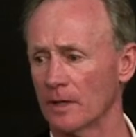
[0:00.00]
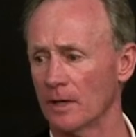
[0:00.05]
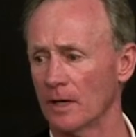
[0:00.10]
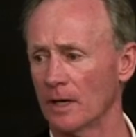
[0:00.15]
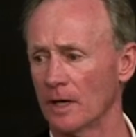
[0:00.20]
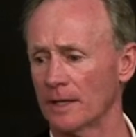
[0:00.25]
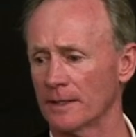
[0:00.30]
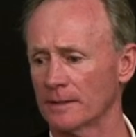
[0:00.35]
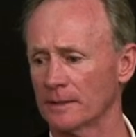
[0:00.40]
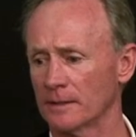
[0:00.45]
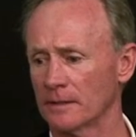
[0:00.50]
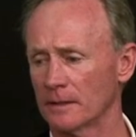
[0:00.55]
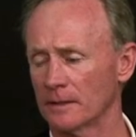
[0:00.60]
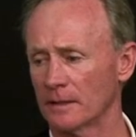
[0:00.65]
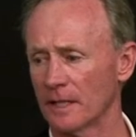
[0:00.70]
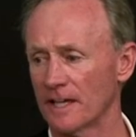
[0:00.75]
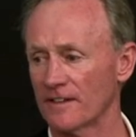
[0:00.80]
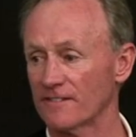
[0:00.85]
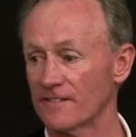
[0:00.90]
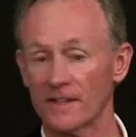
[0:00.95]
on
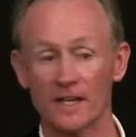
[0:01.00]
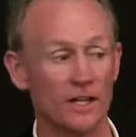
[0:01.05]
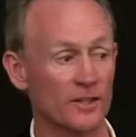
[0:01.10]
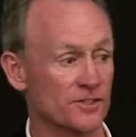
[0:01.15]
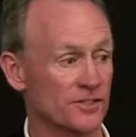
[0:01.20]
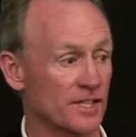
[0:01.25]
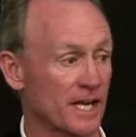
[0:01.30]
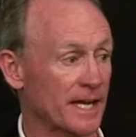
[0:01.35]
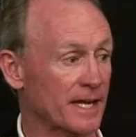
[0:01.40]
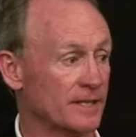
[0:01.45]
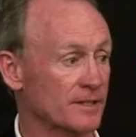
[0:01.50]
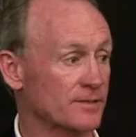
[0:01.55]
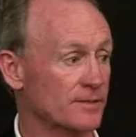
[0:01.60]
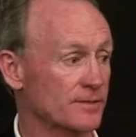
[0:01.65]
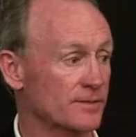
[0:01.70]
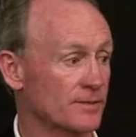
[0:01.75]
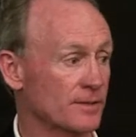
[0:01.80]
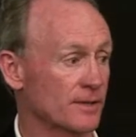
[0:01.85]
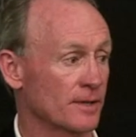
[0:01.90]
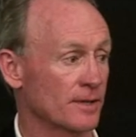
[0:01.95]
life and health
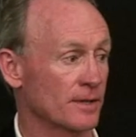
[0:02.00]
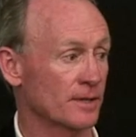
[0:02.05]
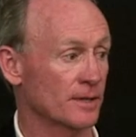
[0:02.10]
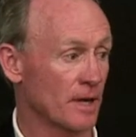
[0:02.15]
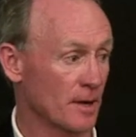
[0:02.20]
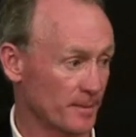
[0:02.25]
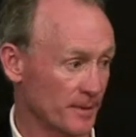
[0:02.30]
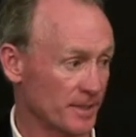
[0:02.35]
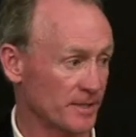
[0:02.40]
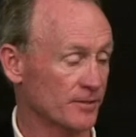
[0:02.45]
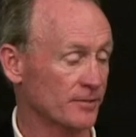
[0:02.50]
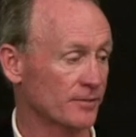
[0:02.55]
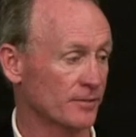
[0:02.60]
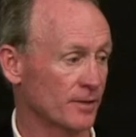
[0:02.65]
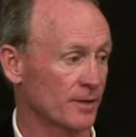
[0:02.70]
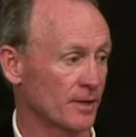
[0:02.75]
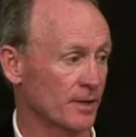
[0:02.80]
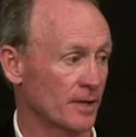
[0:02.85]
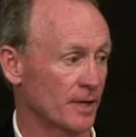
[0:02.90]
science companies